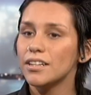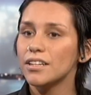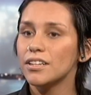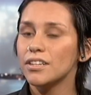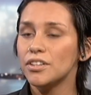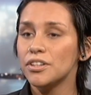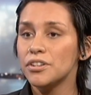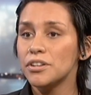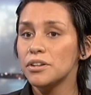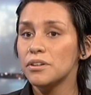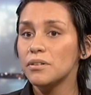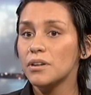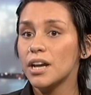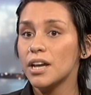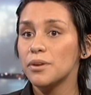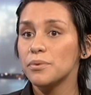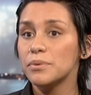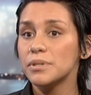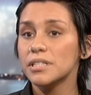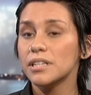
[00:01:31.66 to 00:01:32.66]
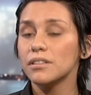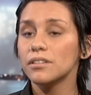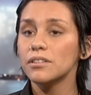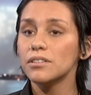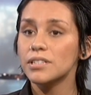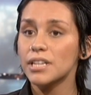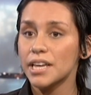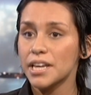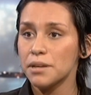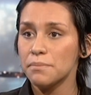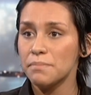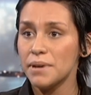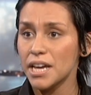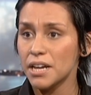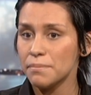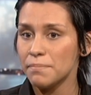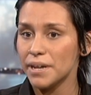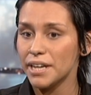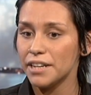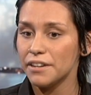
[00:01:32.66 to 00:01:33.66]
You know, I was a little taken
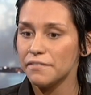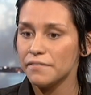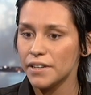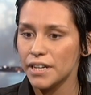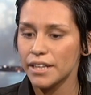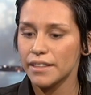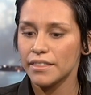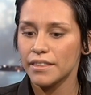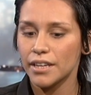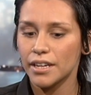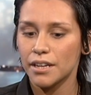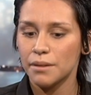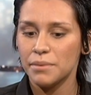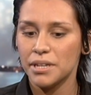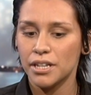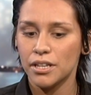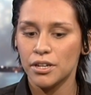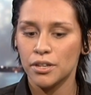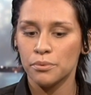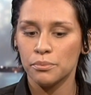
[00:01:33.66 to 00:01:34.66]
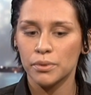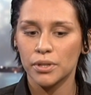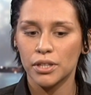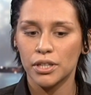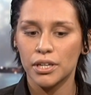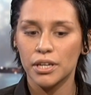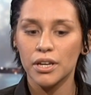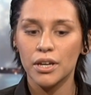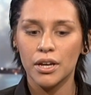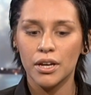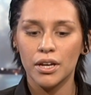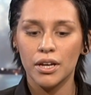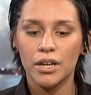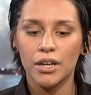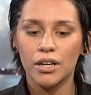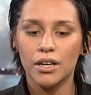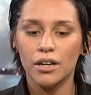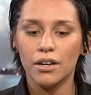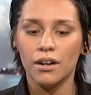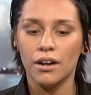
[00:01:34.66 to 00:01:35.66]
back by it. If anything, I mean, it, it really
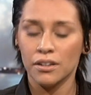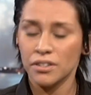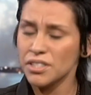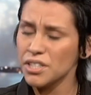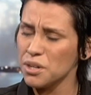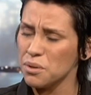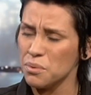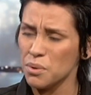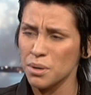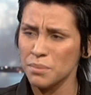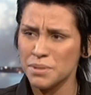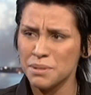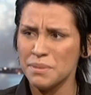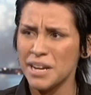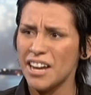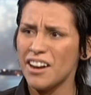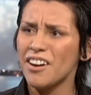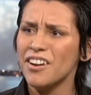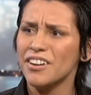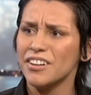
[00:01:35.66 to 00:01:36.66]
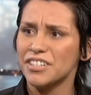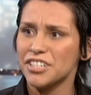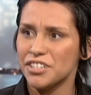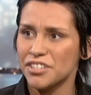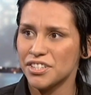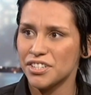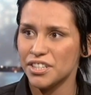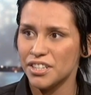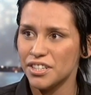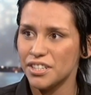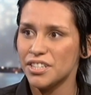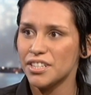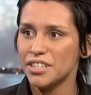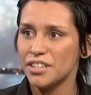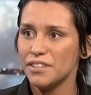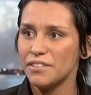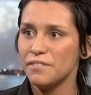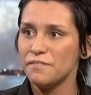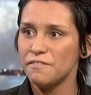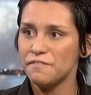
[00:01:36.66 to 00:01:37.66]
honestly, it warmed my heart just to,
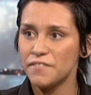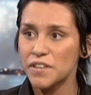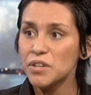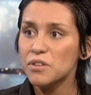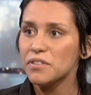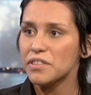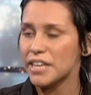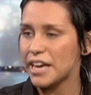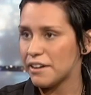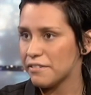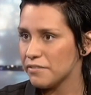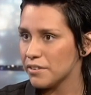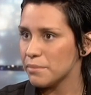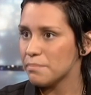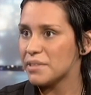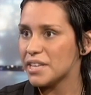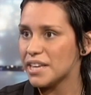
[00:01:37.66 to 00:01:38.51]
to feel that from